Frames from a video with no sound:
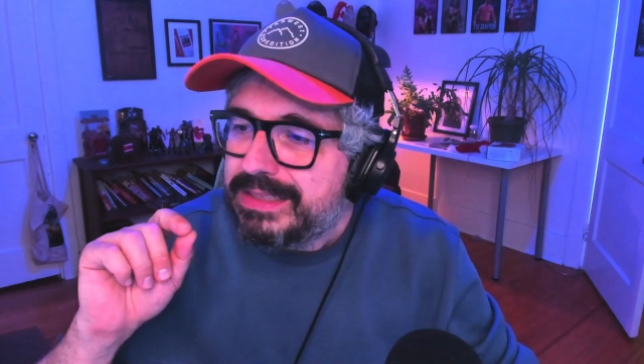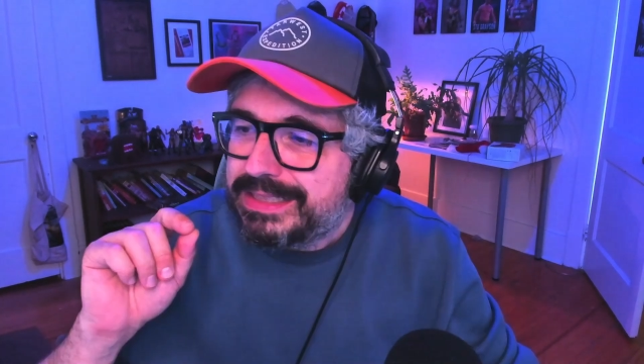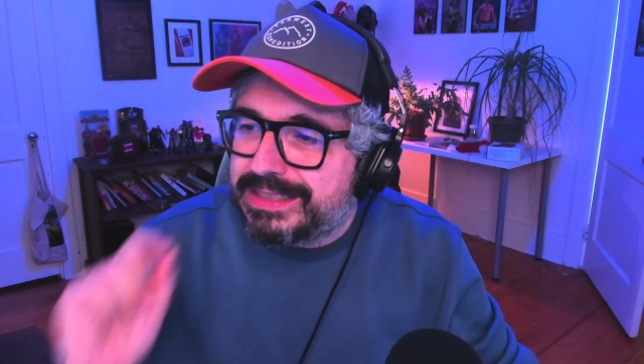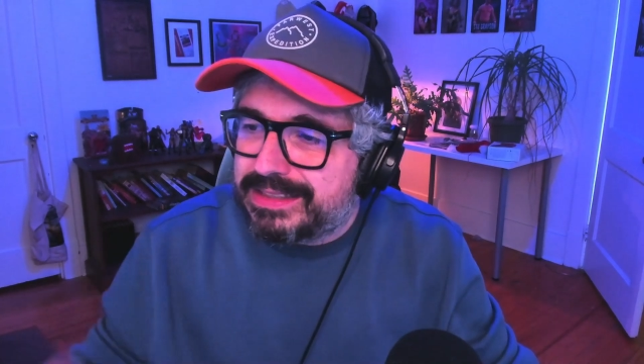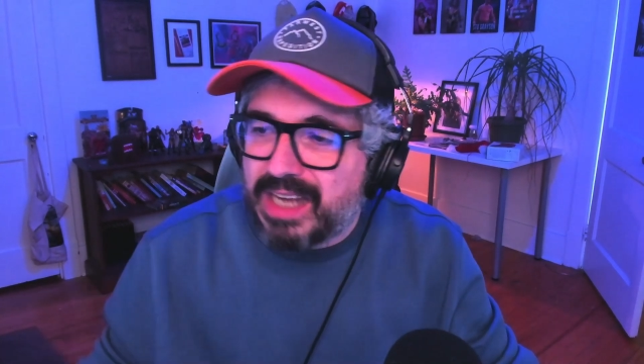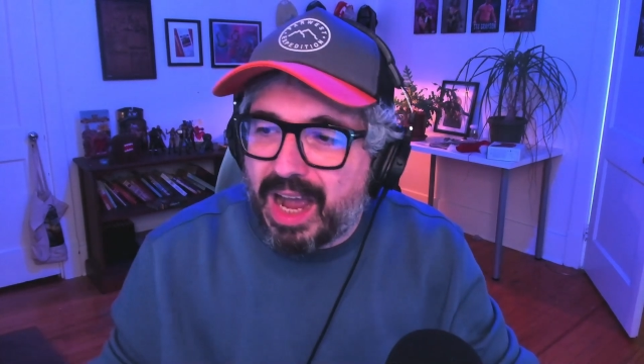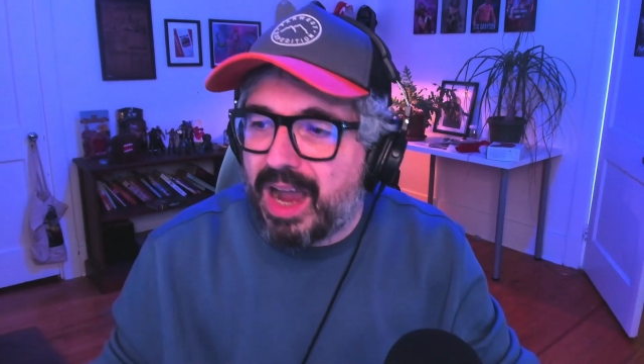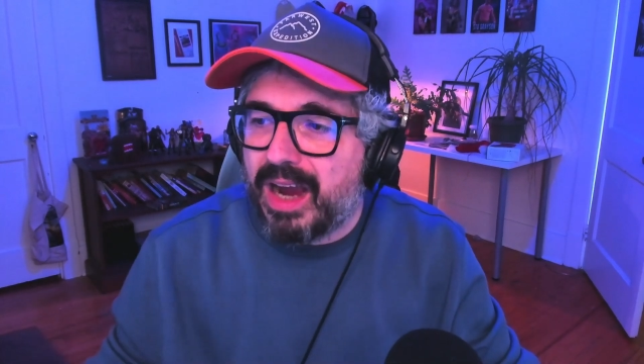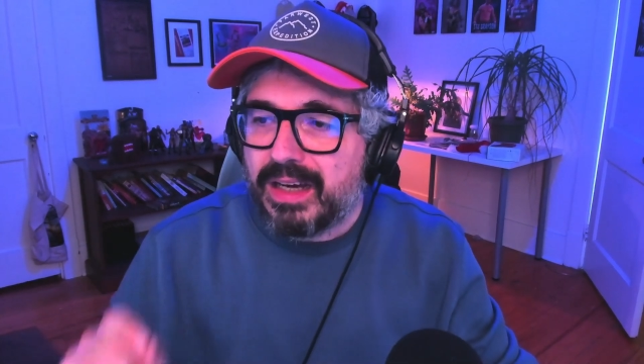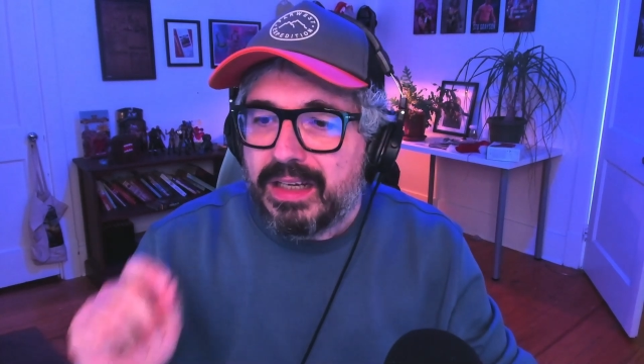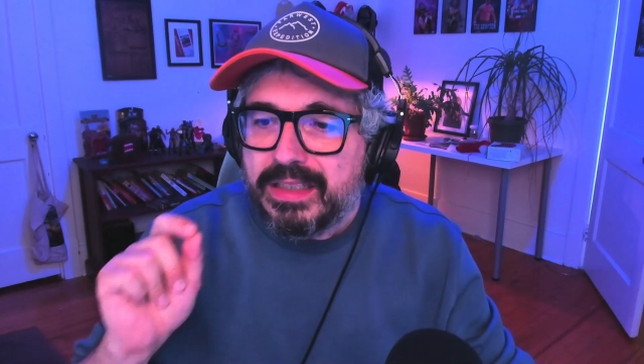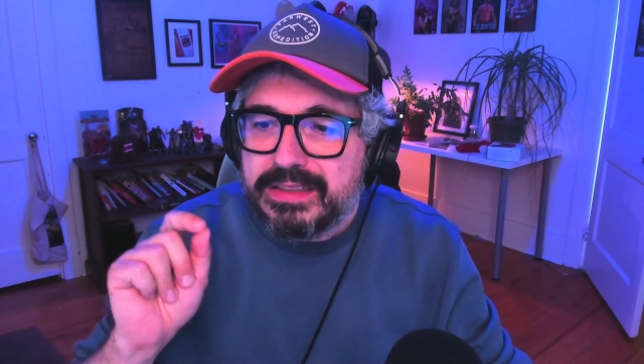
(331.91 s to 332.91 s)

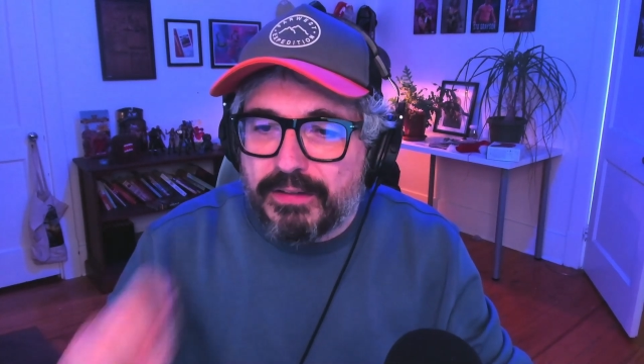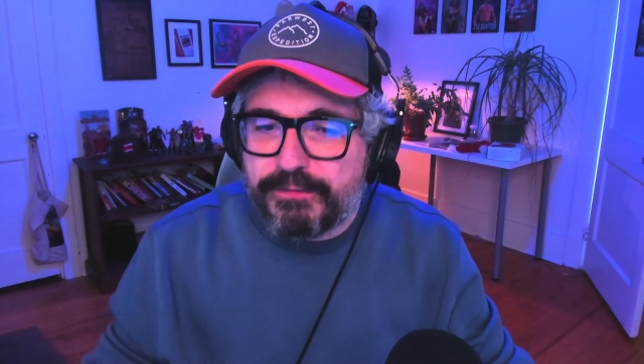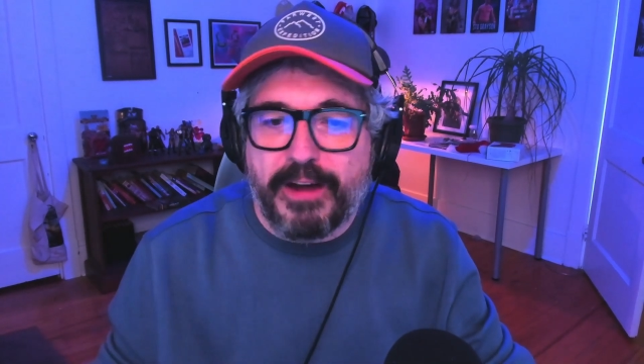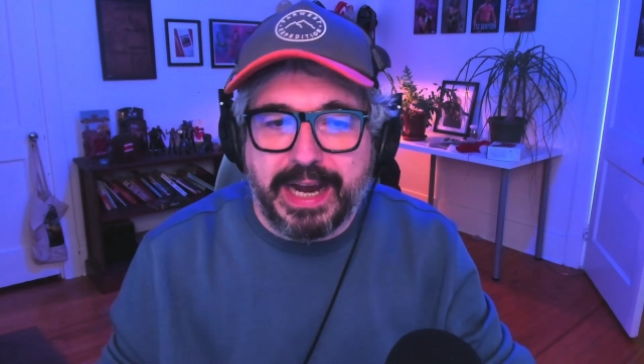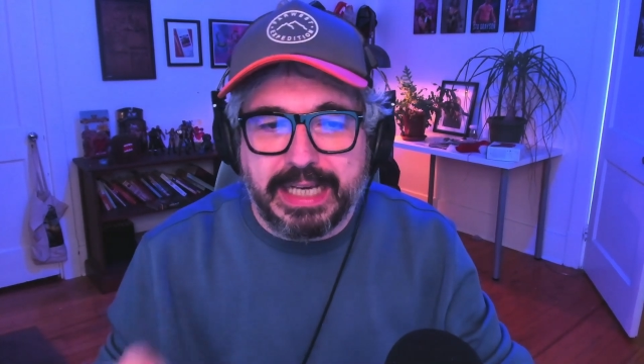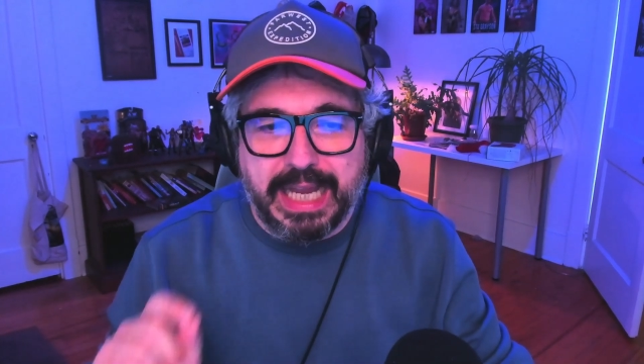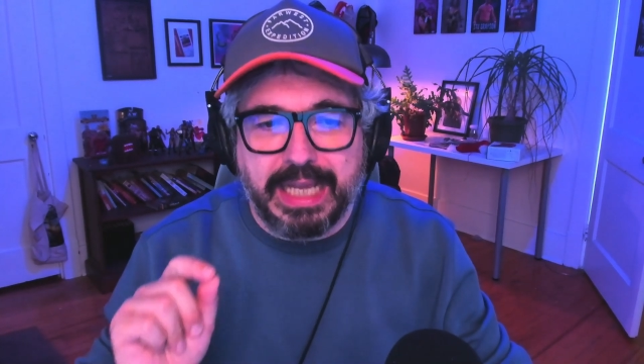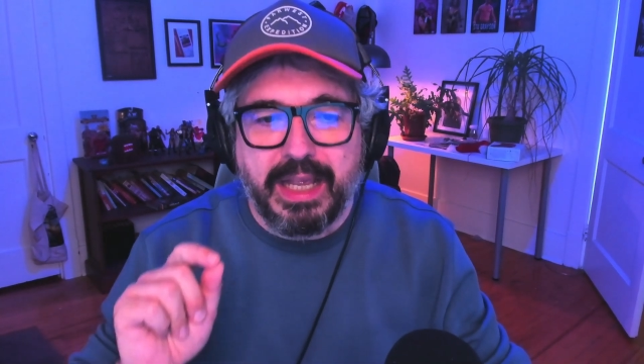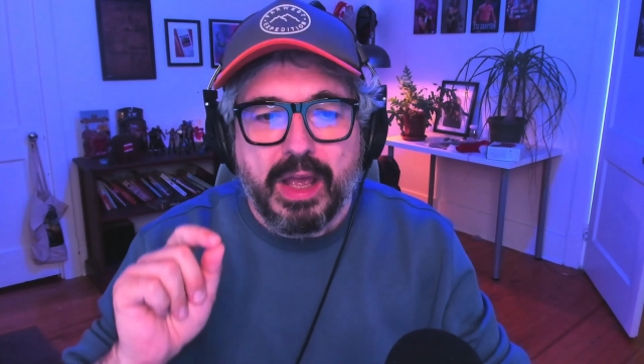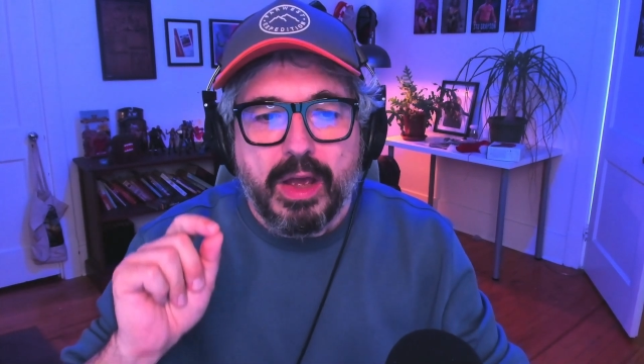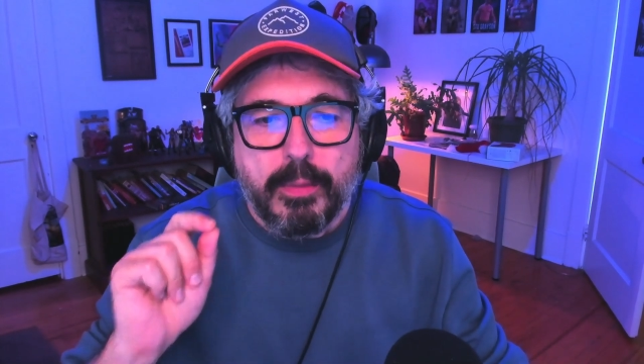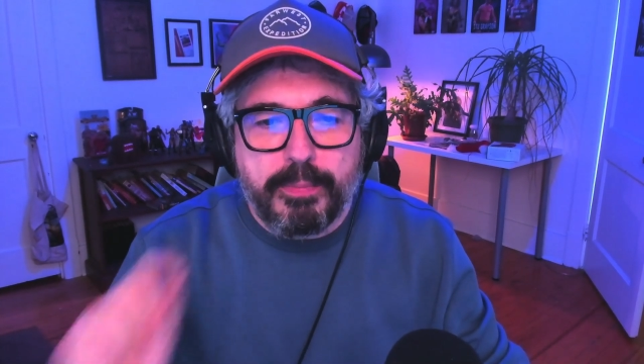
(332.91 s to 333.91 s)
Star
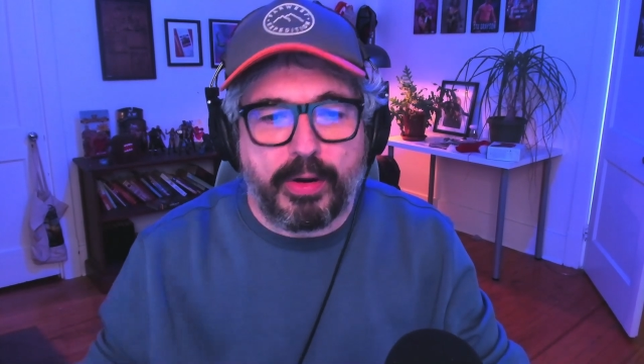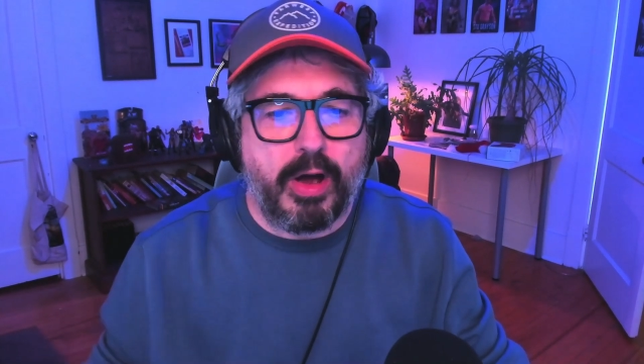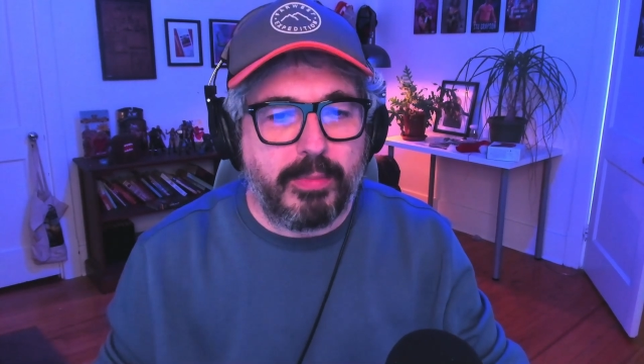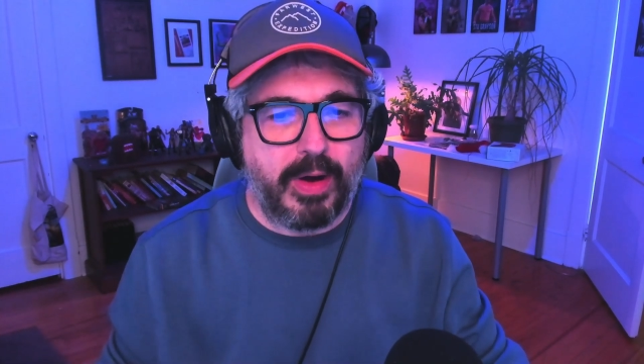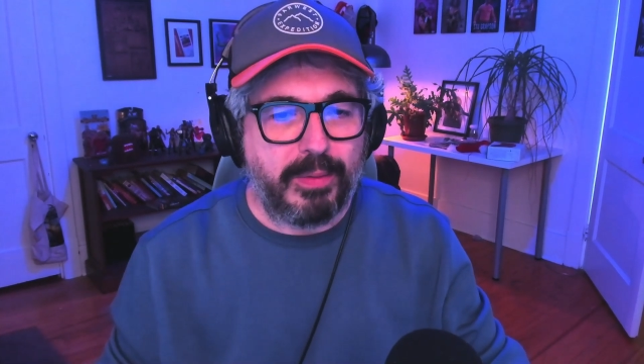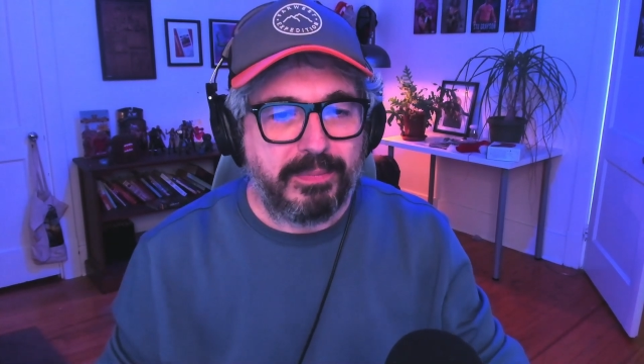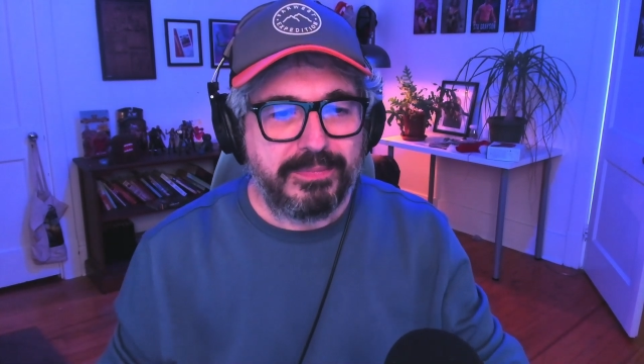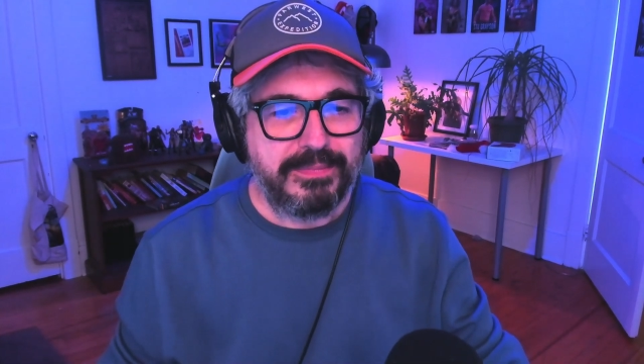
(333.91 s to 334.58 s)
defining promo.